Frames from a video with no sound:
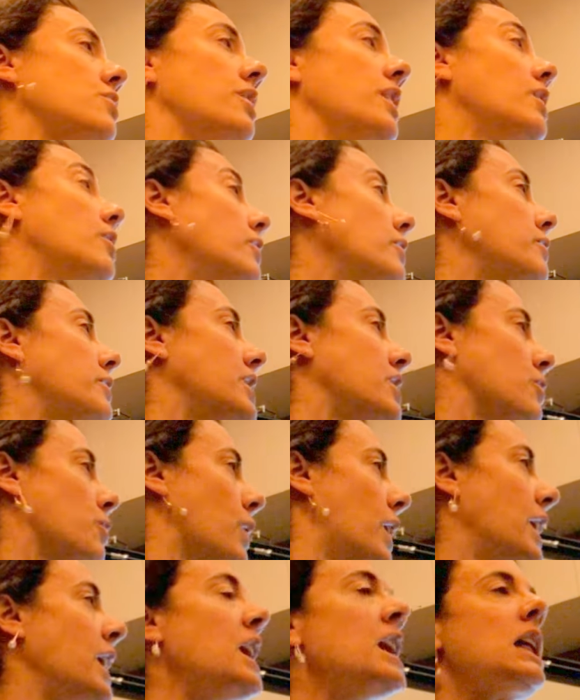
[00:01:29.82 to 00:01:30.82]
so they don't know either
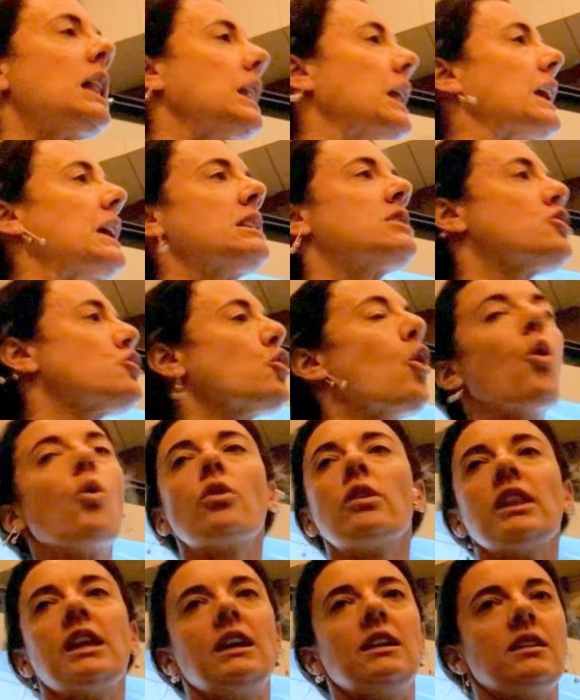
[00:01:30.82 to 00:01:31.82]
one. Like, it's
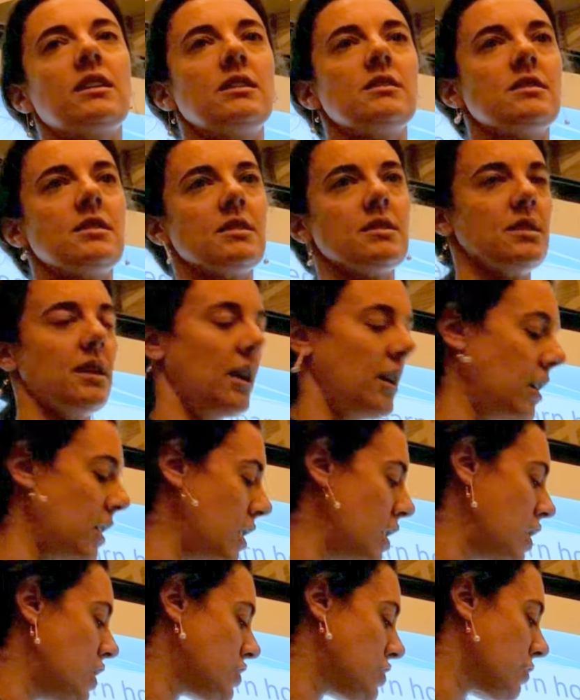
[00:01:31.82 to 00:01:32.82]
totally inconsistent.
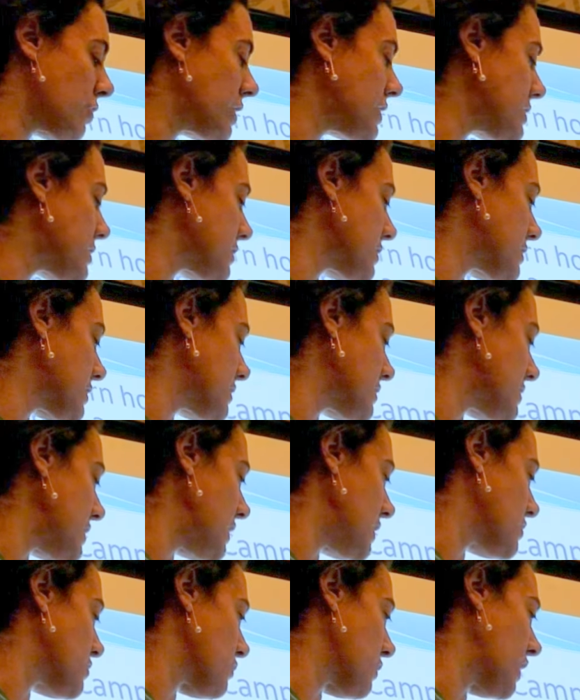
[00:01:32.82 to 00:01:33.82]
So
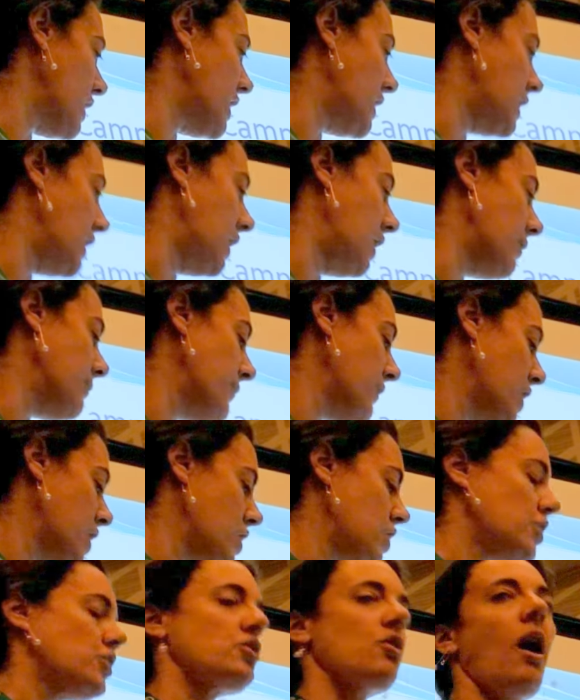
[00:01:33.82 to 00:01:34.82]
consistency is really key.
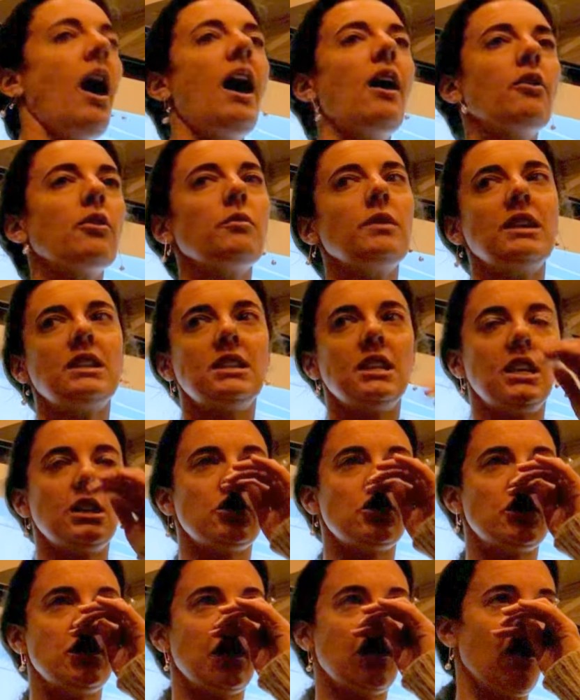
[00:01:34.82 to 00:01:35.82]
So how do we
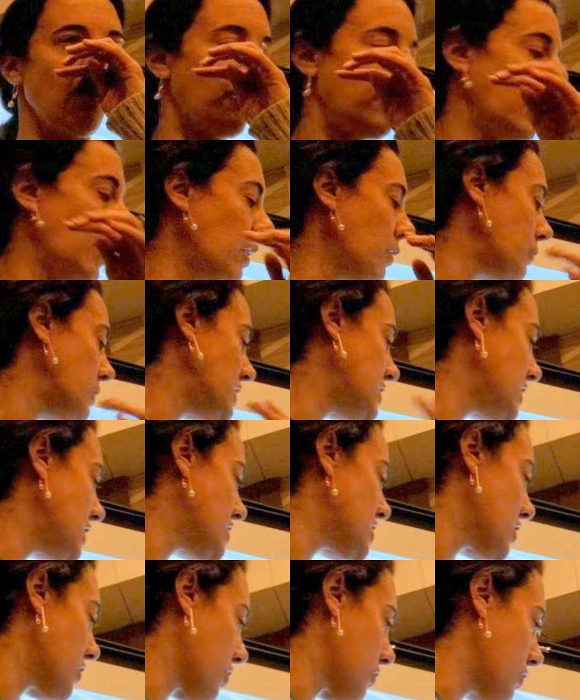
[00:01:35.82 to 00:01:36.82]
teach decoding? We
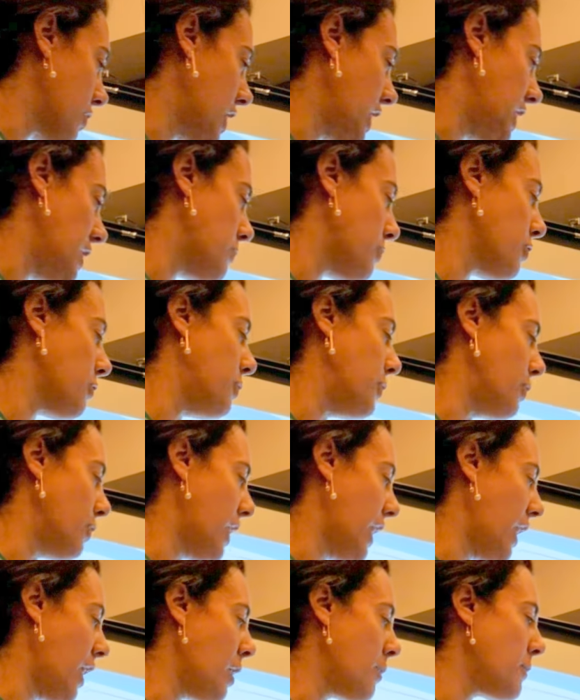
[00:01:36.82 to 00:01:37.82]
teach it through a Hebrew
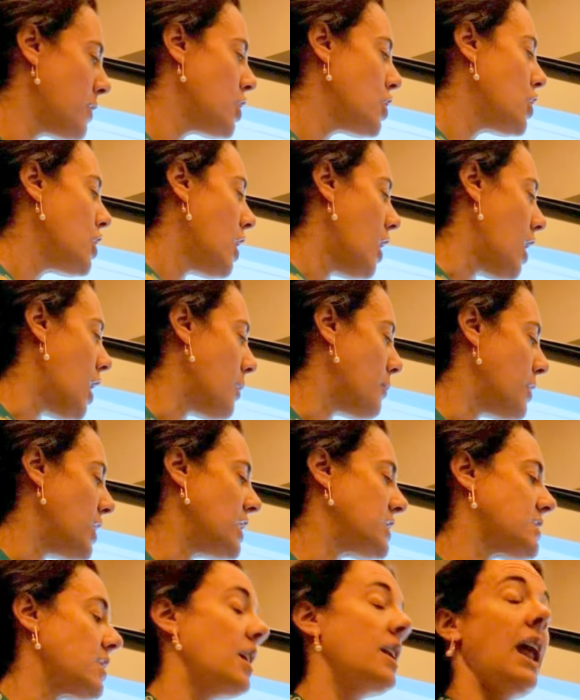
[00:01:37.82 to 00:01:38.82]
boot camp.
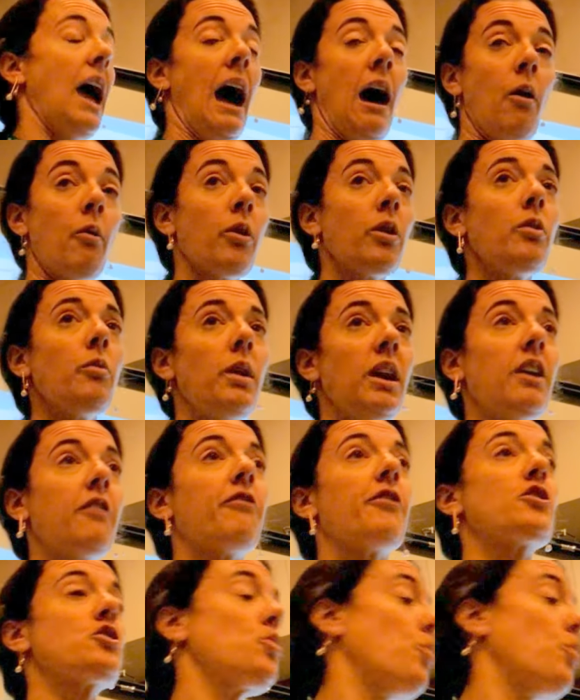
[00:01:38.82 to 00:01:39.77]
It's an hour a week for